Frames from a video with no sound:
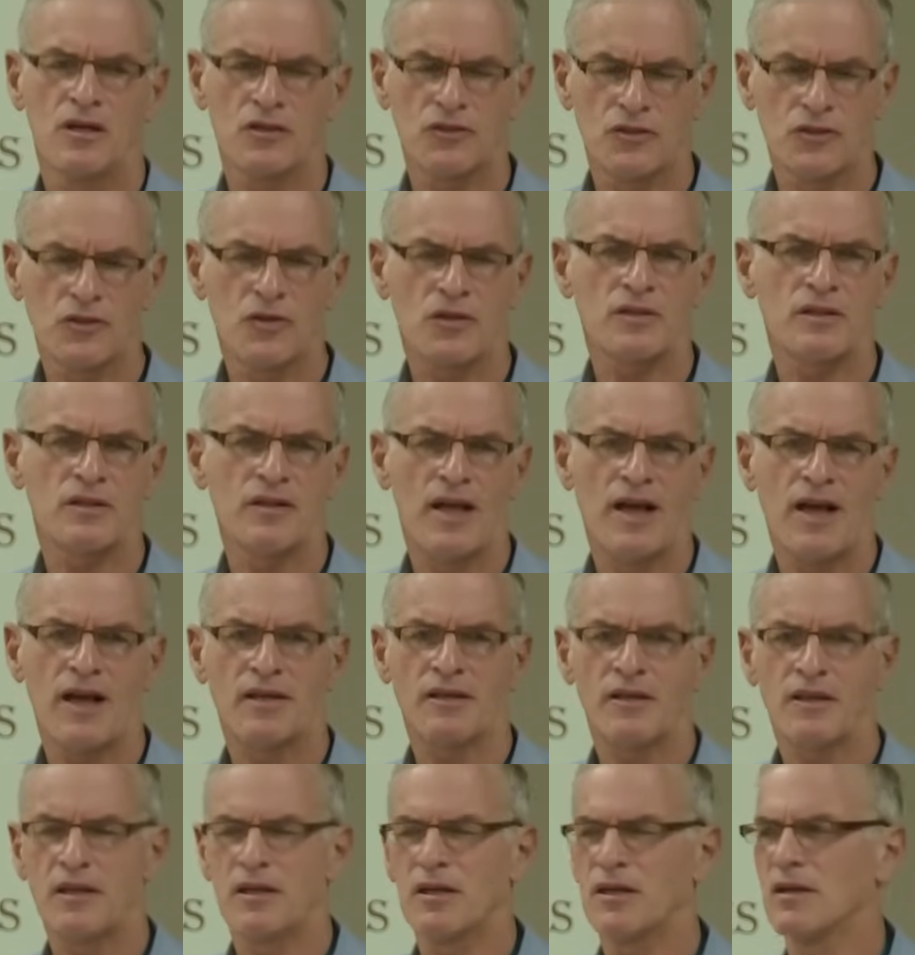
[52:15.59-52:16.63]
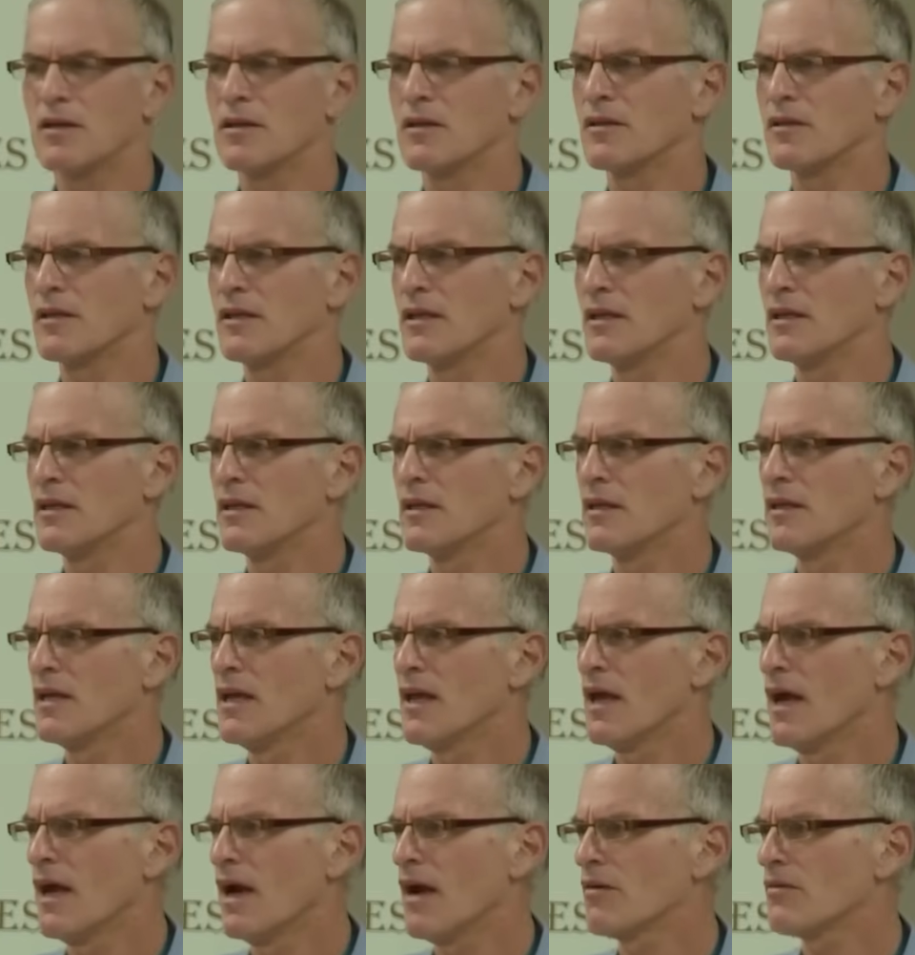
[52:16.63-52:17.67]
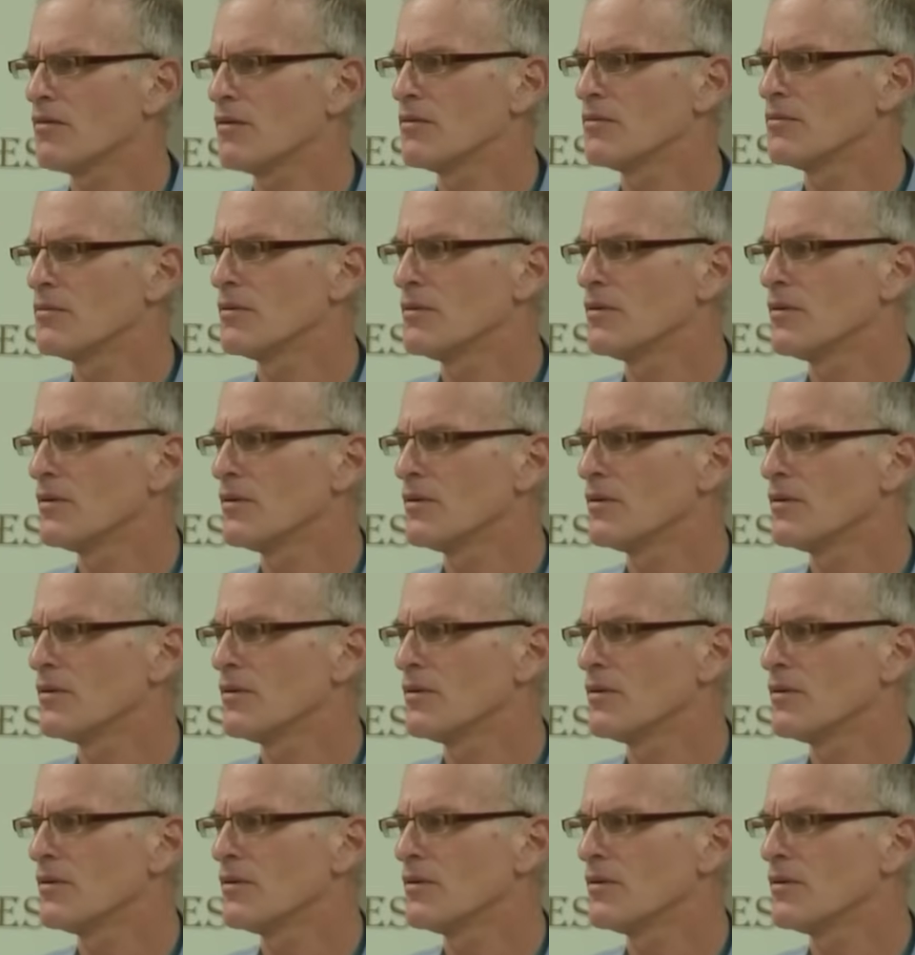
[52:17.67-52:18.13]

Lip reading: Jordan had the Arab,